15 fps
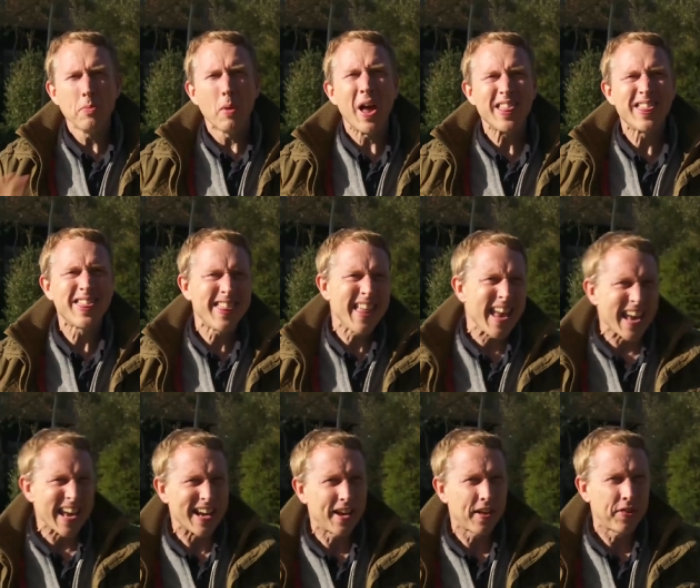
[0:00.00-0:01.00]
might
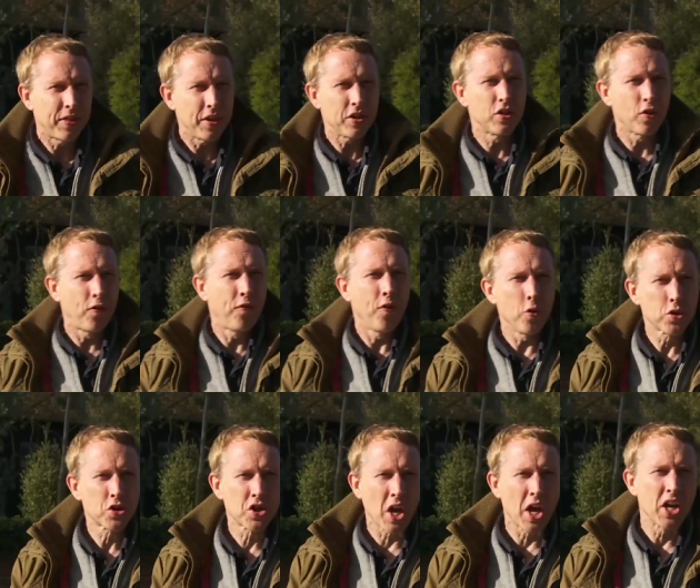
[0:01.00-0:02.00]
think that a
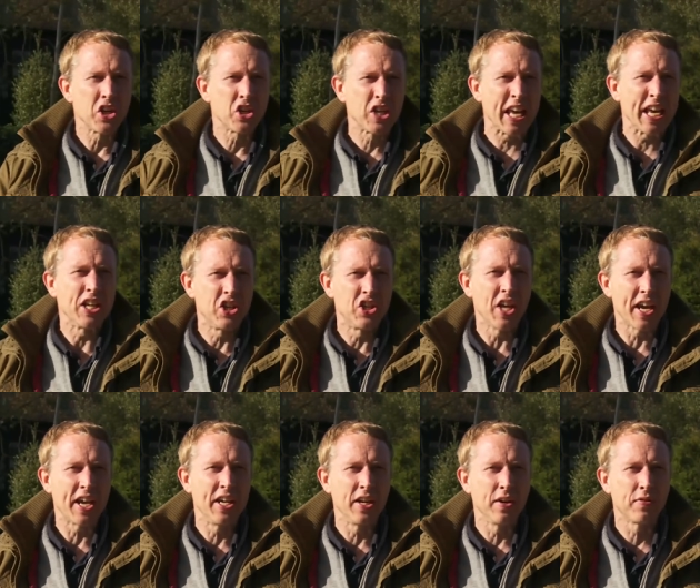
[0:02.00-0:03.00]
full-sized
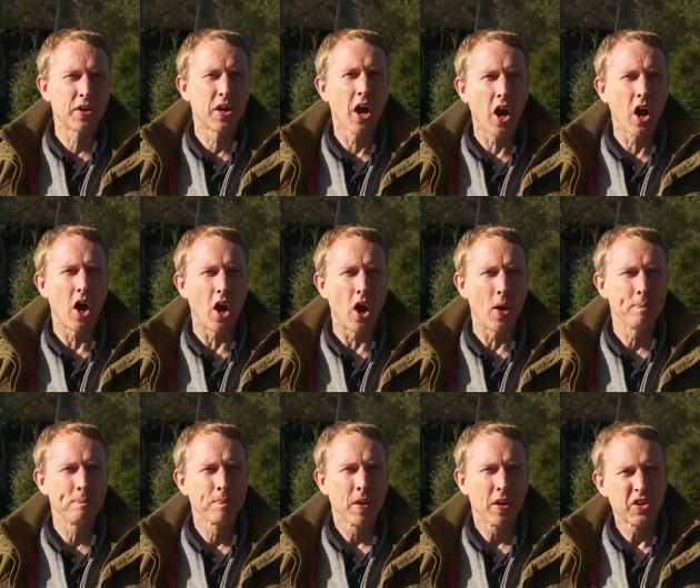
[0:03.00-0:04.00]
executive car,
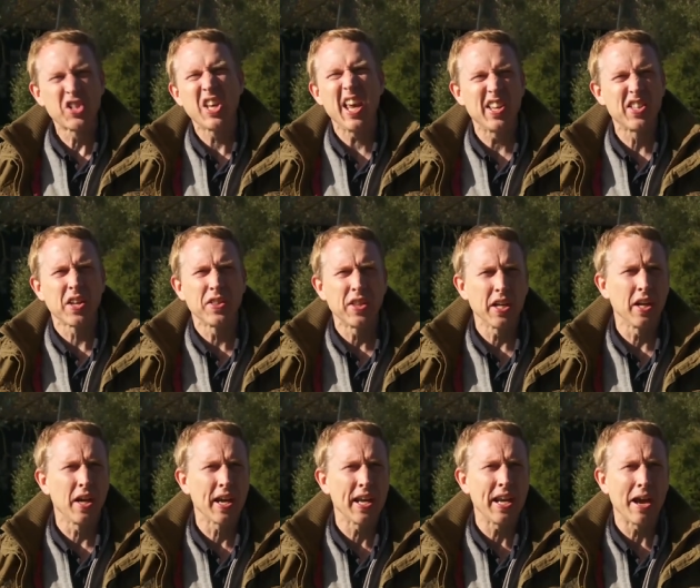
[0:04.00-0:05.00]
say something
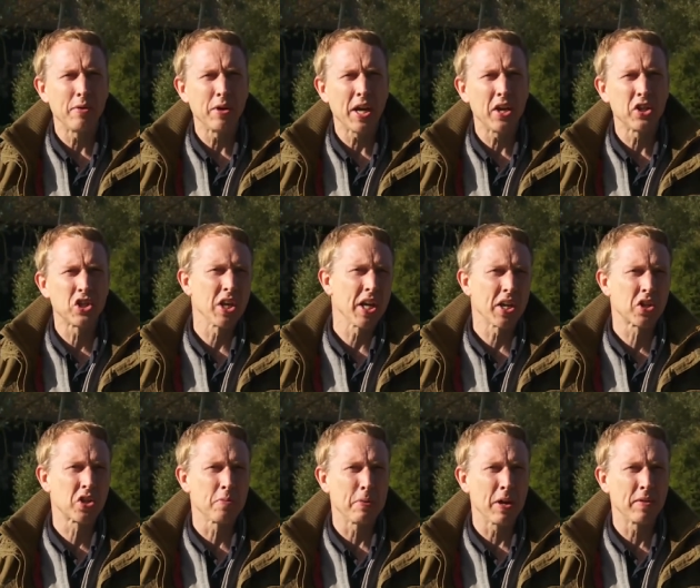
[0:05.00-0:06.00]
like an Audi
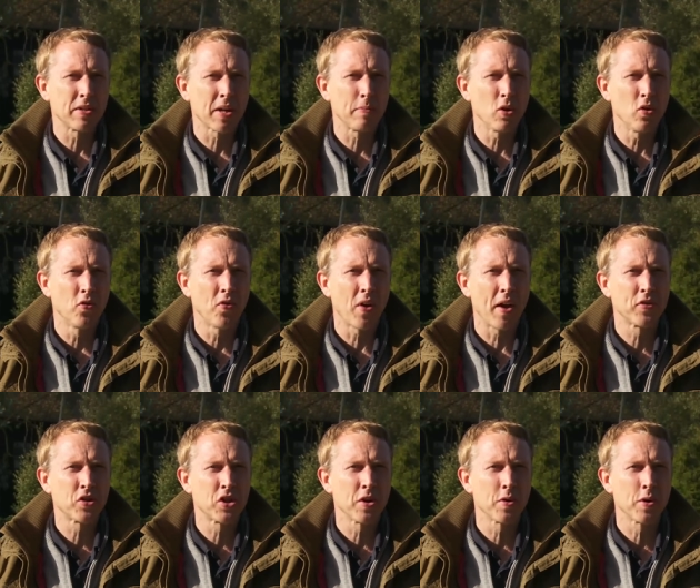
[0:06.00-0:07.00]
A6, a BMW 5
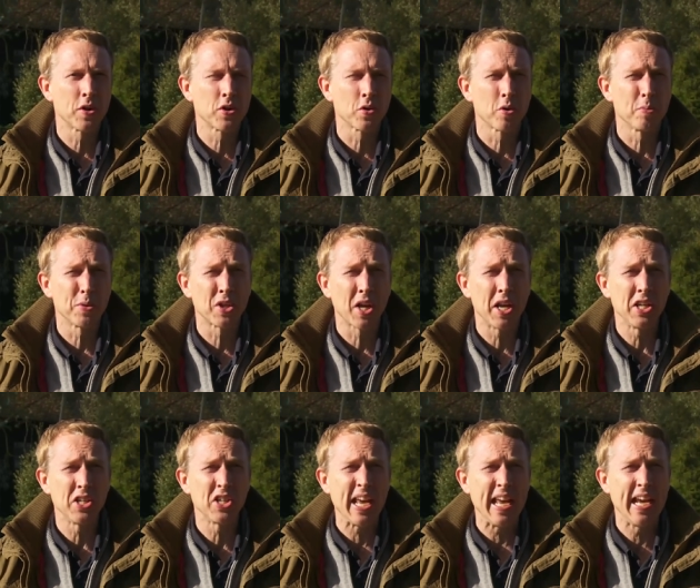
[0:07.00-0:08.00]
Series or a
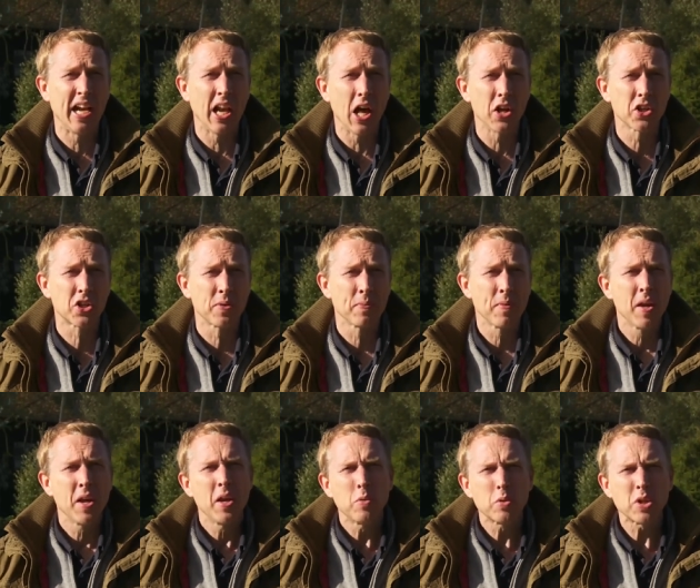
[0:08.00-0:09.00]
Mercedes E-Class,
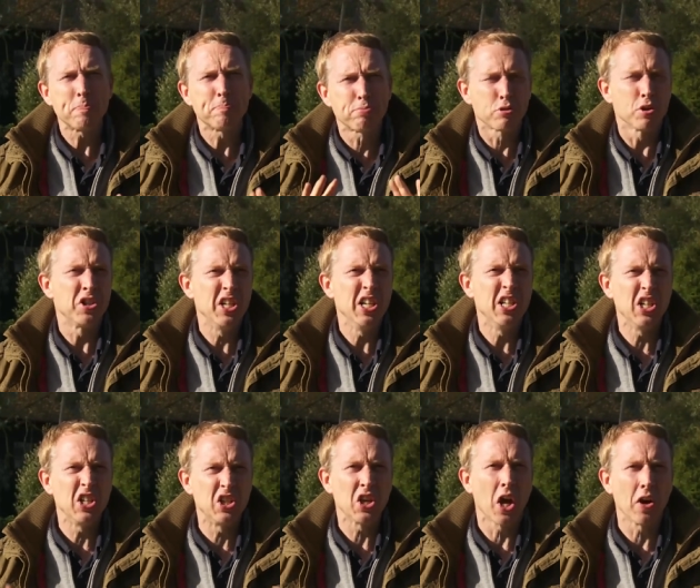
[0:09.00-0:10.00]
was a pretty
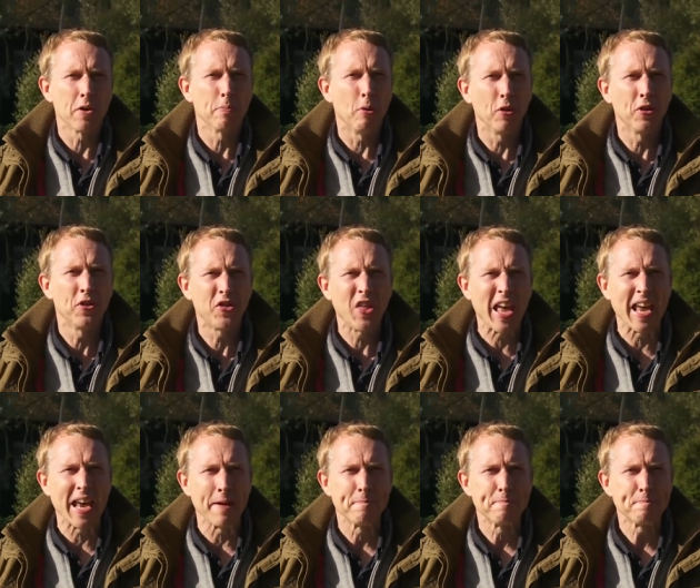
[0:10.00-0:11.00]
desirable
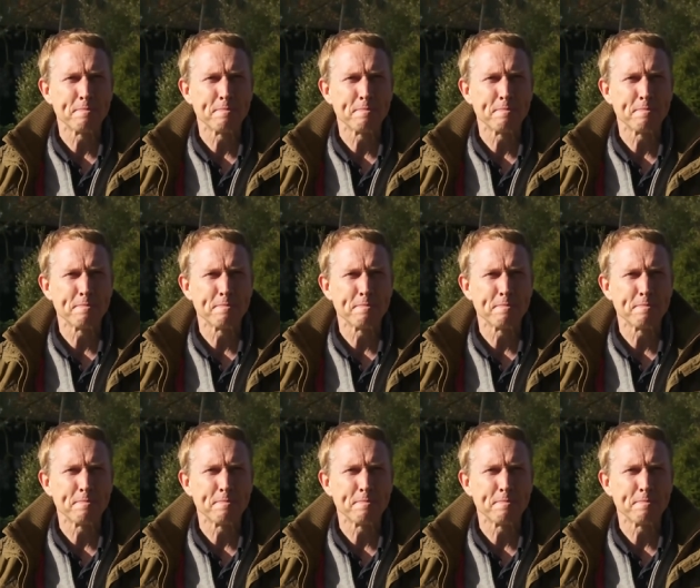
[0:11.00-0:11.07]
thing.